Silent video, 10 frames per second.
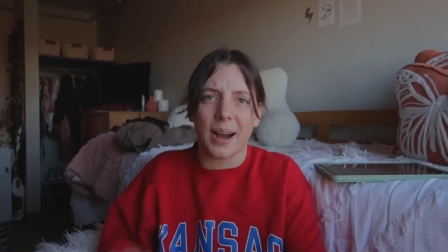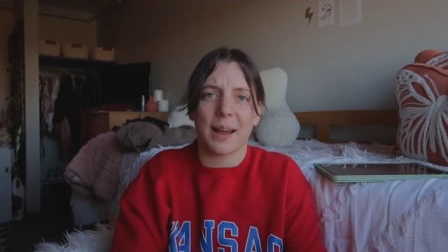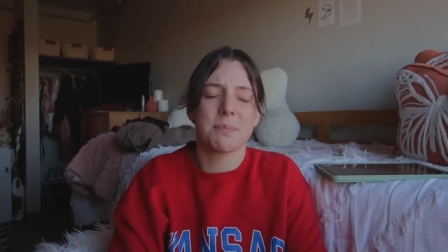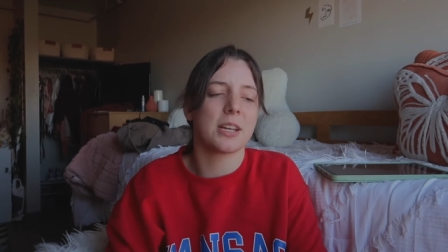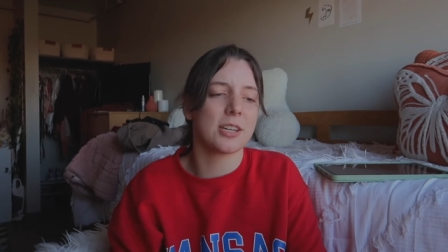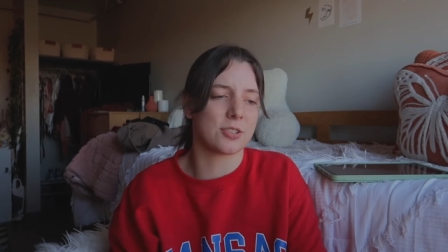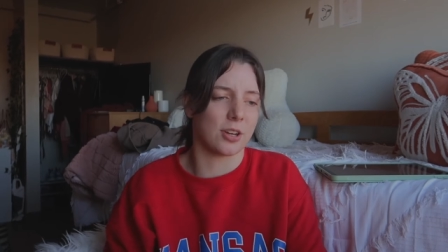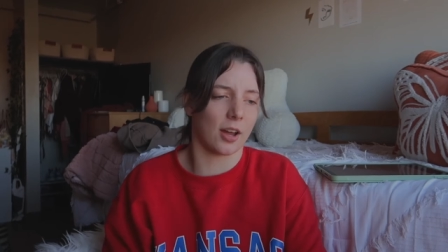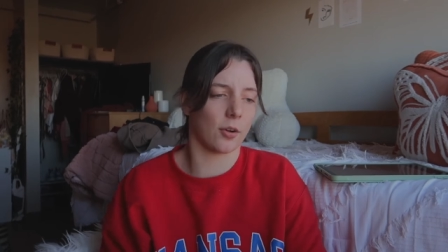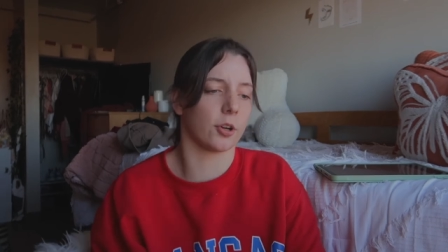I'm not gonna show,
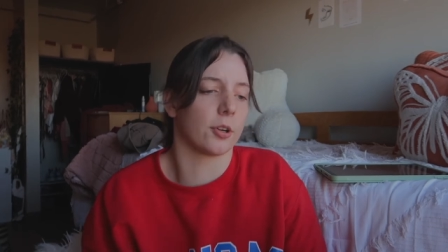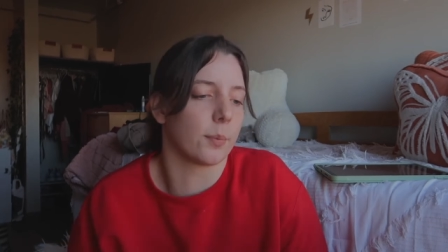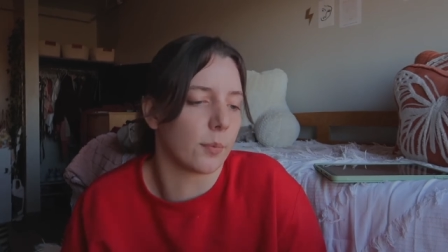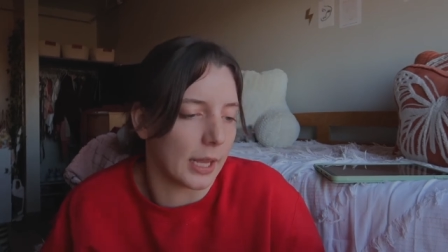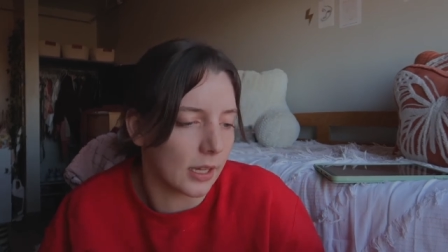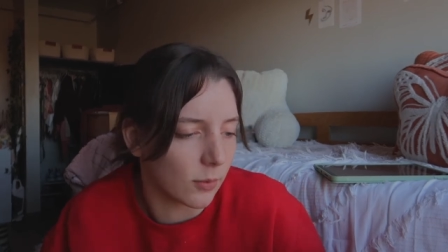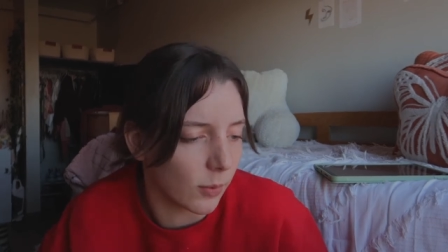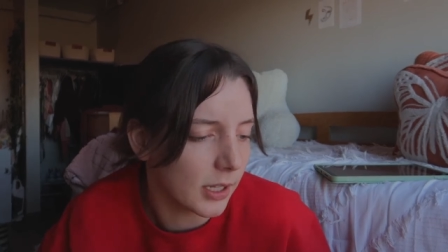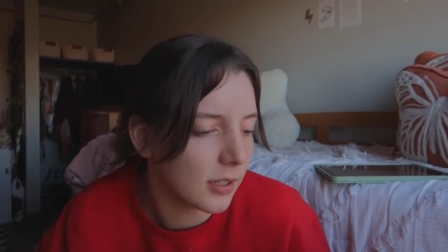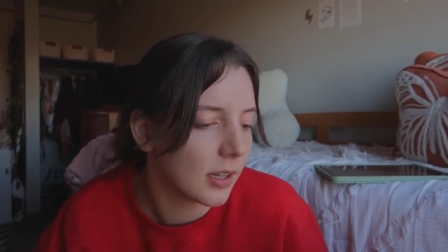or wait, what?